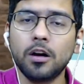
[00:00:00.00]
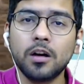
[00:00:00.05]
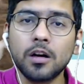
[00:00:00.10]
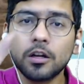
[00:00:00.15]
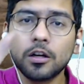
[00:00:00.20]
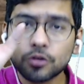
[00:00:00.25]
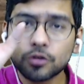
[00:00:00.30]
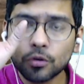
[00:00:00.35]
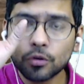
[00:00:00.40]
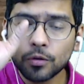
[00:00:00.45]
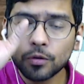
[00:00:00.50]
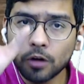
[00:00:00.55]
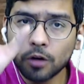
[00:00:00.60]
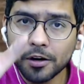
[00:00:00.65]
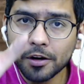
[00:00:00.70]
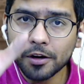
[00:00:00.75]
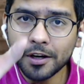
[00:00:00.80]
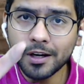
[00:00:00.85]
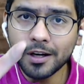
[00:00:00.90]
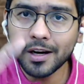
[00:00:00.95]
So the
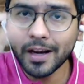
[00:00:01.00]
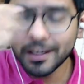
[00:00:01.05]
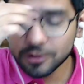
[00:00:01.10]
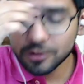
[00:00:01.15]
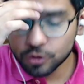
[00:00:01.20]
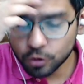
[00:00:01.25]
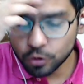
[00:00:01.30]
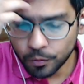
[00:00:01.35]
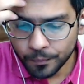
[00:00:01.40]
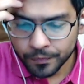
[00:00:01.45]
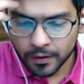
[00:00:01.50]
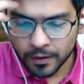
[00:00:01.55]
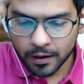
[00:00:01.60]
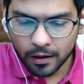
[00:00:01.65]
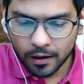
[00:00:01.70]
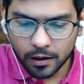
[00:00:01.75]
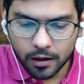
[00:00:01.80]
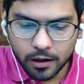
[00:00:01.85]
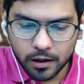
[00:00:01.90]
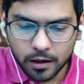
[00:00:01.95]
auditor has to
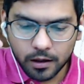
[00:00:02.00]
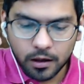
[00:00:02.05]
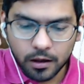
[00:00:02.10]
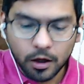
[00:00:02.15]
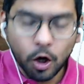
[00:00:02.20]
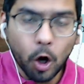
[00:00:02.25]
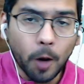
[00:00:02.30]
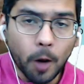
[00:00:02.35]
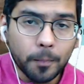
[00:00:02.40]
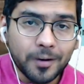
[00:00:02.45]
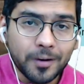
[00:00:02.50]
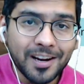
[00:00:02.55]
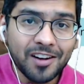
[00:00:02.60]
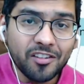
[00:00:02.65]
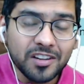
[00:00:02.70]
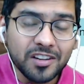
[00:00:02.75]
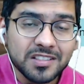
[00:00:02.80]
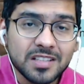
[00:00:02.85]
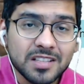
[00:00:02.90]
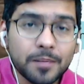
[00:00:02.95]
obtain
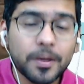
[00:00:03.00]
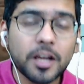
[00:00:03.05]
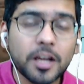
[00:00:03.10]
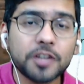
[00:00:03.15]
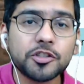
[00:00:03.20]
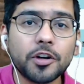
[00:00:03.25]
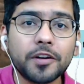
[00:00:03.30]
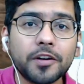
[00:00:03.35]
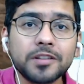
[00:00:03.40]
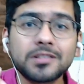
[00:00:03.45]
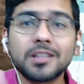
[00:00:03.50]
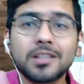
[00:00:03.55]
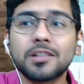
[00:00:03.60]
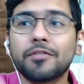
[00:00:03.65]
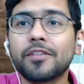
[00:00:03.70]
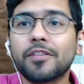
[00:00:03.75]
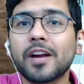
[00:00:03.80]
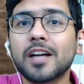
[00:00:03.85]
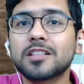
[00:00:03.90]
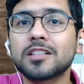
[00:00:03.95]
reasonable assurance that the
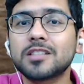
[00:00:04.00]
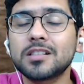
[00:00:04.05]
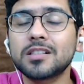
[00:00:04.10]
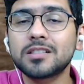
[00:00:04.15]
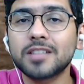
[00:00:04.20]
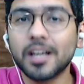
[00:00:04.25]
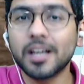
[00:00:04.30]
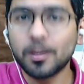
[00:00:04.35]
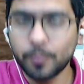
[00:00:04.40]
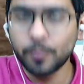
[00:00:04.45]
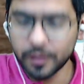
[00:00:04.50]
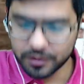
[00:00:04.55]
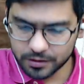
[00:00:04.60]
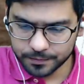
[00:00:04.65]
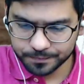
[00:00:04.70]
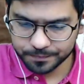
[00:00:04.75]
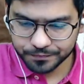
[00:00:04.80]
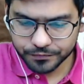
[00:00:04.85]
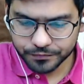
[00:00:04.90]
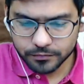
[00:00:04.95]
financial
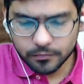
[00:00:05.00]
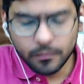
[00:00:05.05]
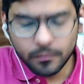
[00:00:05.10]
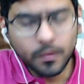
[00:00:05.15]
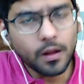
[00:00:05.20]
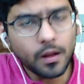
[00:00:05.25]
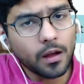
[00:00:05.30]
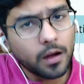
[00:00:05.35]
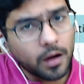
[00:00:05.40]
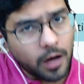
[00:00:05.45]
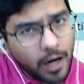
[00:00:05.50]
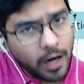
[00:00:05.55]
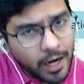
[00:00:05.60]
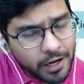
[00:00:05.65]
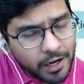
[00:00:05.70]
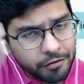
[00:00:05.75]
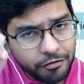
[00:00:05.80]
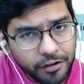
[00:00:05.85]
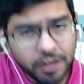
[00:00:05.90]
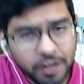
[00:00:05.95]
statements are
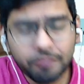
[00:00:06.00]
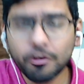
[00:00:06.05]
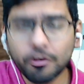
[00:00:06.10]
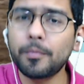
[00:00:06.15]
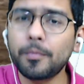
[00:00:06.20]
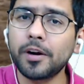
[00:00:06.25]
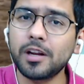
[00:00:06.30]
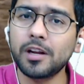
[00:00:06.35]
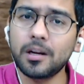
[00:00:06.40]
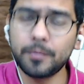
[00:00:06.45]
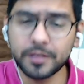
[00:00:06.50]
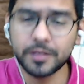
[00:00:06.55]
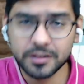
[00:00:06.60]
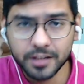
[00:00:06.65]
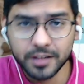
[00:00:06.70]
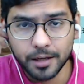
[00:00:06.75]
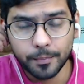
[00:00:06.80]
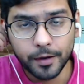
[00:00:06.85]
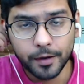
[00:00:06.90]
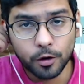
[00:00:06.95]
free from material
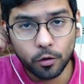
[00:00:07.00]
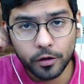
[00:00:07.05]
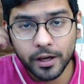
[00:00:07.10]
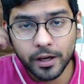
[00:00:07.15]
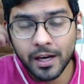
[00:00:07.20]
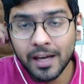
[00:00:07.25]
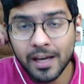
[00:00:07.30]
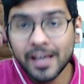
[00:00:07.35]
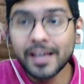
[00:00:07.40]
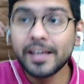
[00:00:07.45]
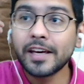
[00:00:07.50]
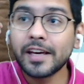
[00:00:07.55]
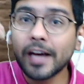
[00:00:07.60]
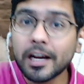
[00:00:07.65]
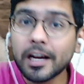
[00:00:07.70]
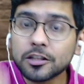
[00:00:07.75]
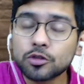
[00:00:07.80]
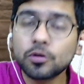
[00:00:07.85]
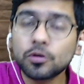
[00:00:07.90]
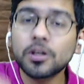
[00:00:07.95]
misstatement. Okay, he has
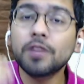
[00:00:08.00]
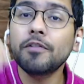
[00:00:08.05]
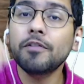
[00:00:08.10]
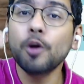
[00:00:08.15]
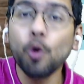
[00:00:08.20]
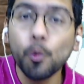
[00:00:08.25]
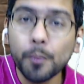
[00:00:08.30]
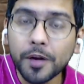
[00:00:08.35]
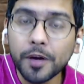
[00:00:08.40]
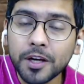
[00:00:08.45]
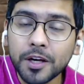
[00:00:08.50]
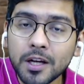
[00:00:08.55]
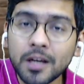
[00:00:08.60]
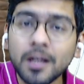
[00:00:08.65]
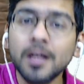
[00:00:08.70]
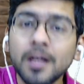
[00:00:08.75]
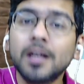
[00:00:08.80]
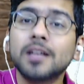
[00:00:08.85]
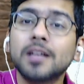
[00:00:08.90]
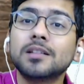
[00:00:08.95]
to give an opinion
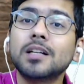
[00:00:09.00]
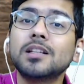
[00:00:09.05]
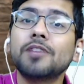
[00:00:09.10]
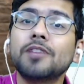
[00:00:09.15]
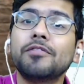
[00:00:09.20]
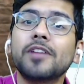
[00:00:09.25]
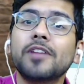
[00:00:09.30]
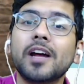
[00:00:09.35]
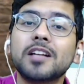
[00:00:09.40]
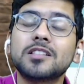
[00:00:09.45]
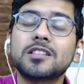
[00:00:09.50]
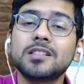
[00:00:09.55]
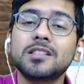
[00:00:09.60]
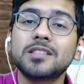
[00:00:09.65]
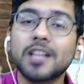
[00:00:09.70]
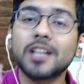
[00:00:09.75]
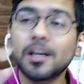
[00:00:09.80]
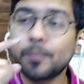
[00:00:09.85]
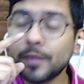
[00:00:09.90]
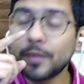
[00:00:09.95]
that the financial
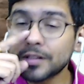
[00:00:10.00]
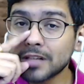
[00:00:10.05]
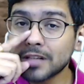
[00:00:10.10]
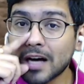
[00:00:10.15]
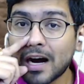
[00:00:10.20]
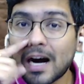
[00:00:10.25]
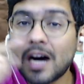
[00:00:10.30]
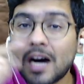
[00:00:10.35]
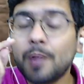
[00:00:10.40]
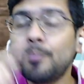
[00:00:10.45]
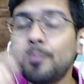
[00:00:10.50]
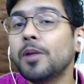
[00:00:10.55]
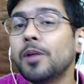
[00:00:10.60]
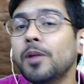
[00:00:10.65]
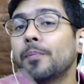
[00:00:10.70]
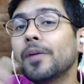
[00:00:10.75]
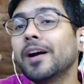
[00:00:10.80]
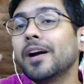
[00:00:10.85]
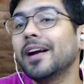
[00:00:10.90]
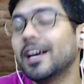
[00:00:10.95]
statements are
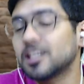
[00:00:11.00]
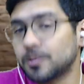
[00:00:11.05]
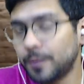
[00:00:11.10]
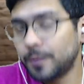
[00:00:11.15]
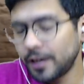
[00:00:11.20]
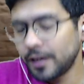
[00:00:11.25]
prepared as per